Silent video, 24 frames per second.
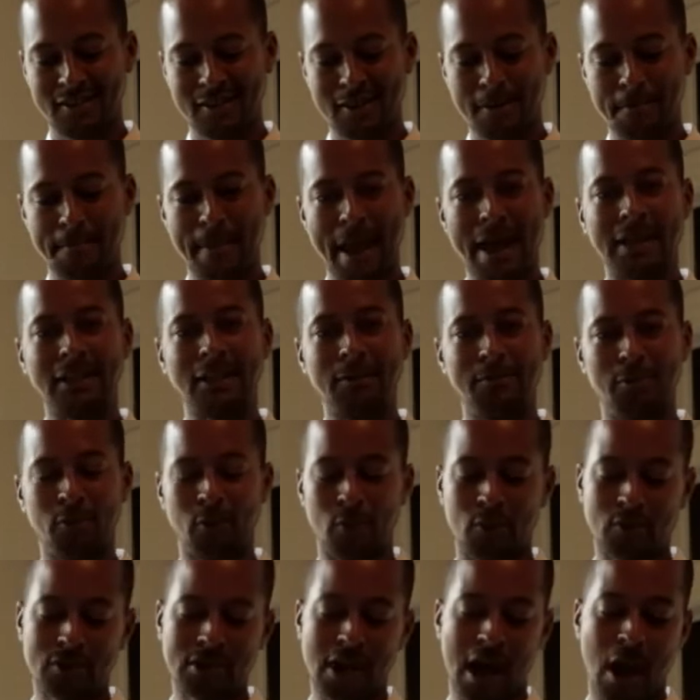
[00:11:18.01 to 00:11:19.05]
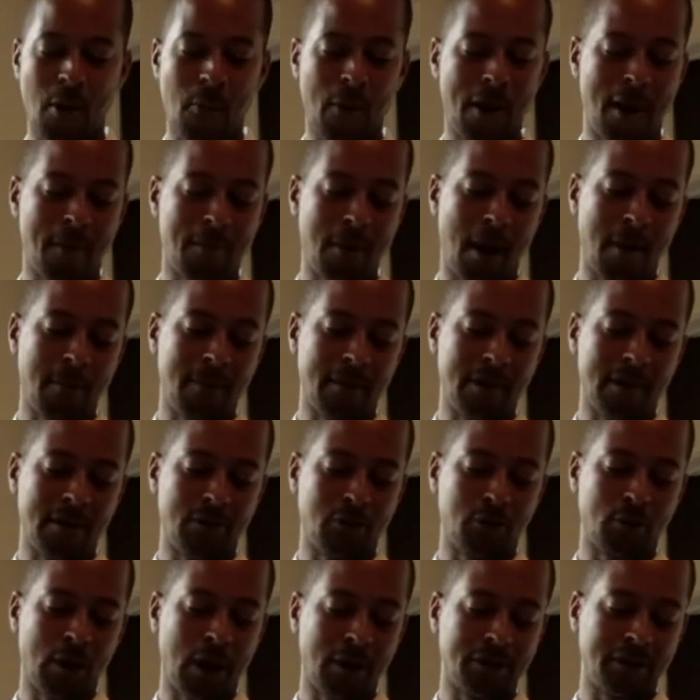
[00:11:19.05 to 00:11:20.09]
Bally boots. I wear them probably
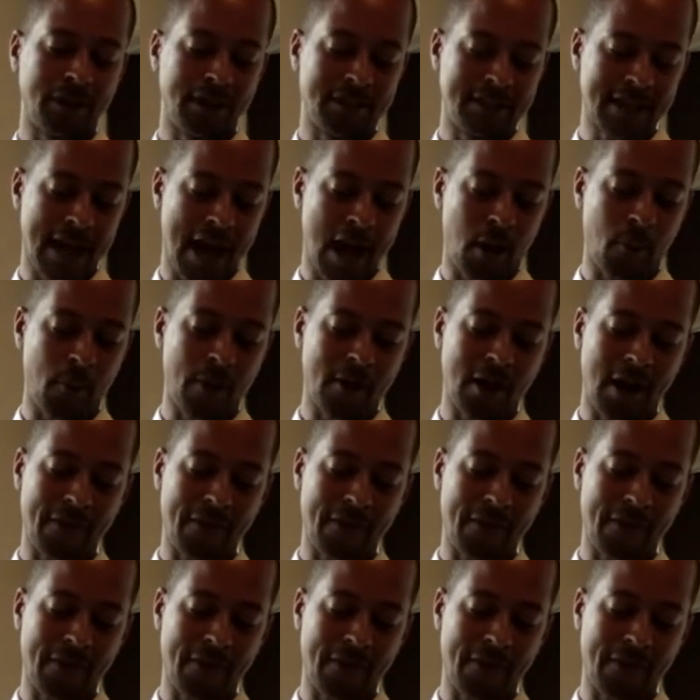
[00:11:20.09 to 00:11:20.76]
throughout the entire winter.